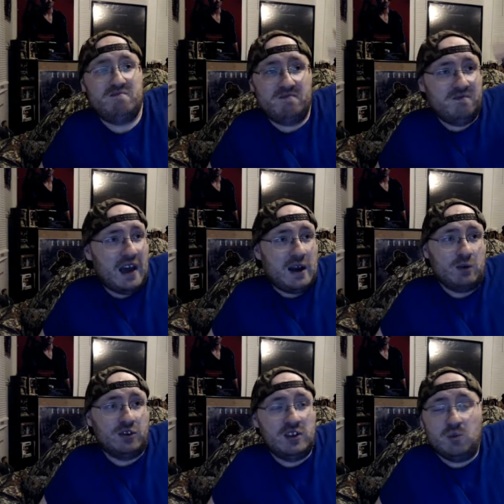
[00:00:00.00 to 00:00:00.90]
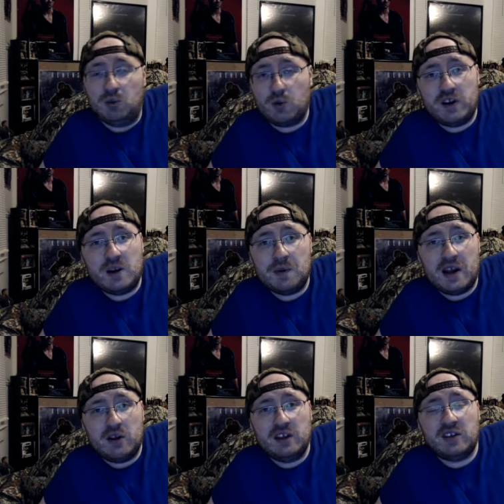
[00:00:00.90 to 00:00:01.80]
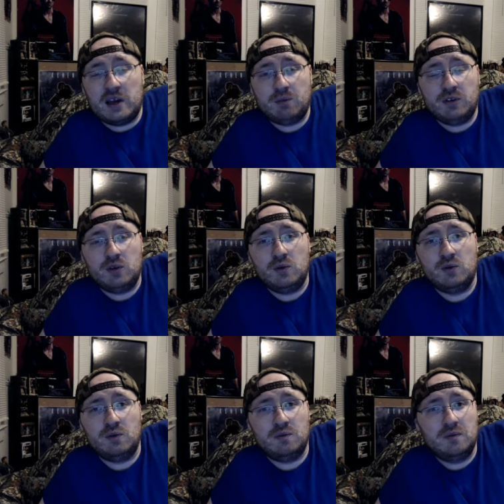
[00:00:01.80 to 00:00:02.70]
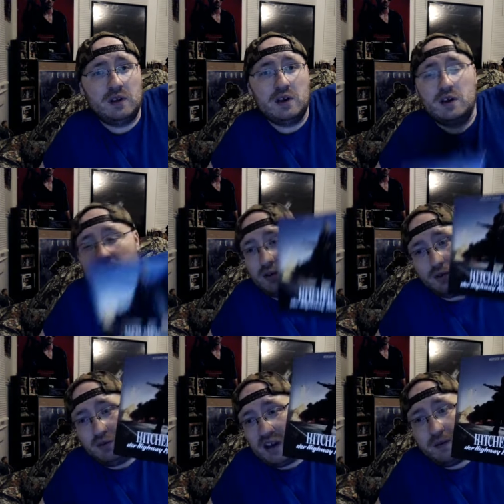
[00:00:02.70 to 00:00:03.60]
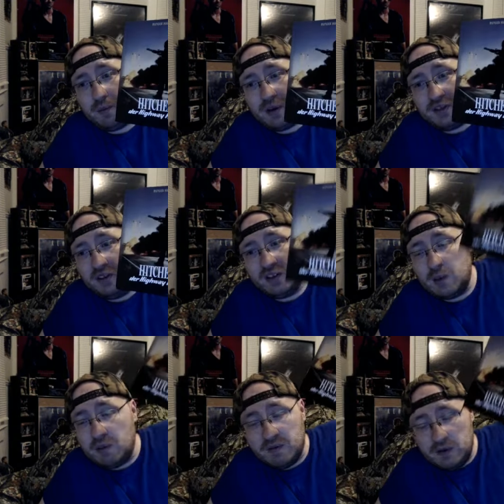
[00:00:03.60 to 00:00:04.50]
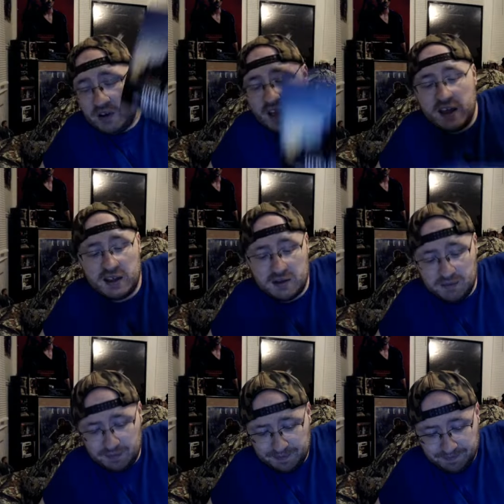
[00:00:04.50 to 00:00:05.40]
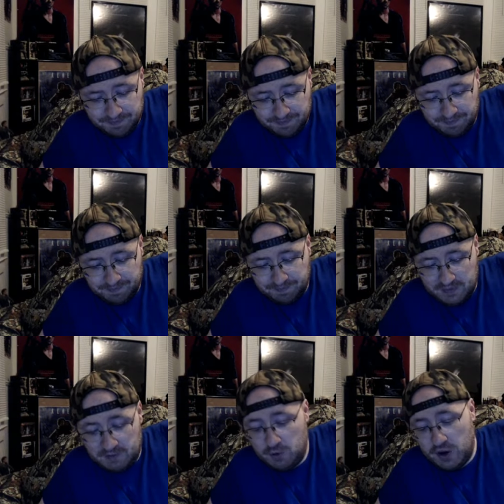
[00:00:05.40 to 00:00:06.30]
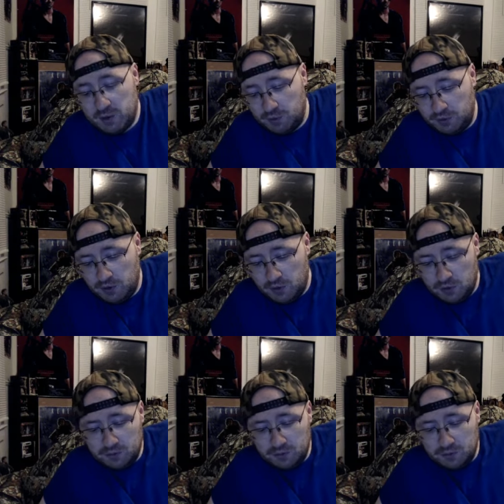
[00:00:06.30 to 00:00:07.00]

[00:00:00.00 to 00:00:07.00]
I don't see the Blu-ray coming out anytime soon, so definitely pick this up if you can, if you're able to.